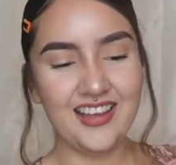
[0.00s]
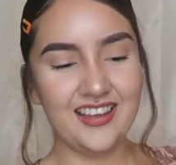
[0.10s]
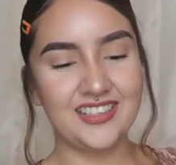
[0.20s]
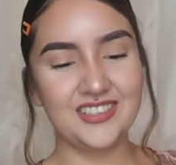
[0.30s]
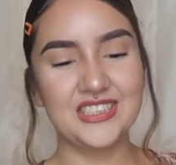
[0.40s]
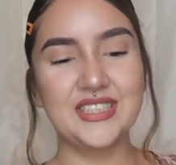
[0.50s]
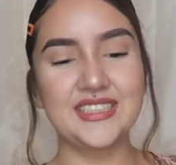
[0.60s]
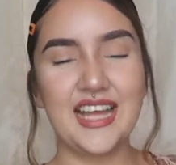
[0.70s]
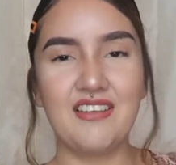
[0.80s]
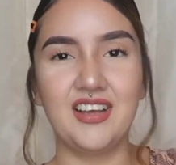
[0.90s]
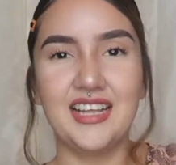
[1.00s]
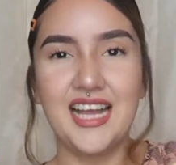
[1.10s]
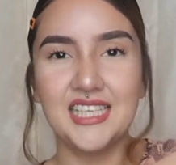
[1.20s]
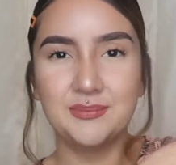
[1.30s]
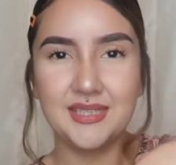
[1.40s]
So this one doesn't have a
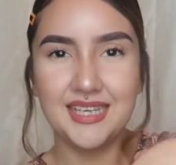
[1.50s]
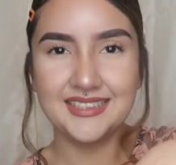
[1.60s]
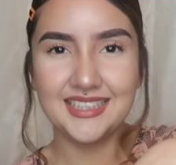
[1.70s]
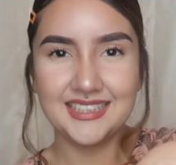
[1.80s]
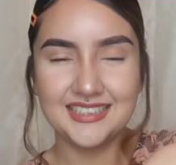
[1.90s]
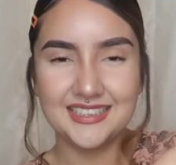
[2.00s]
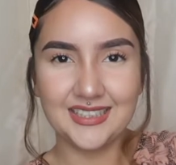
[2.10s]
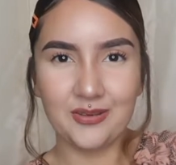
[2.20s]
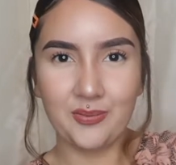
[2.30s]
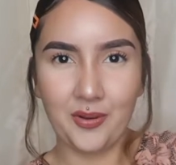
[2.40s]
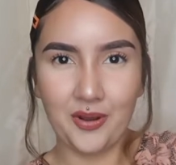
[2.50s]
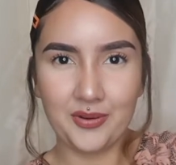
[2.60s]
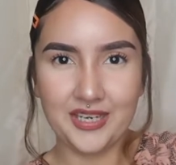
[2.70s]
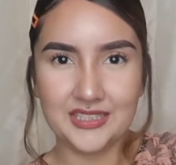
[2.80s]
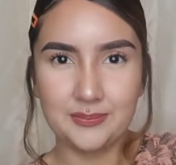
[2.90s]
clasp, but it has like this little ball where you
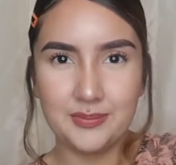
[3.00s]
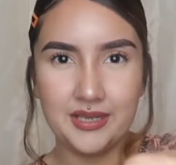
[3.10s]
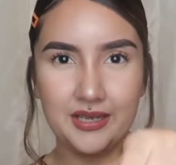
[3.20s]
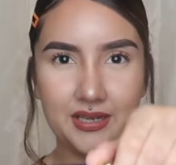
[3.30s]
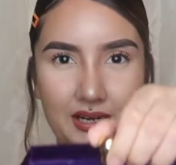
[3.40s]
just pick it